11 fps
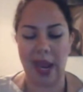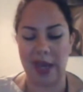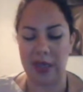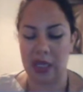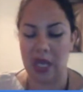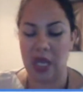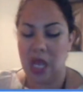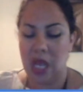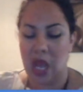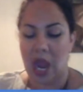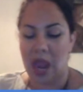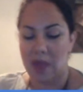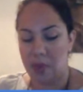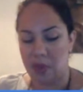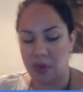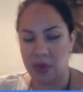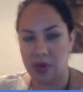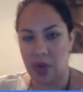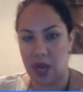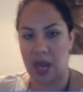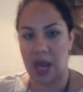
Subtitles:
And I remember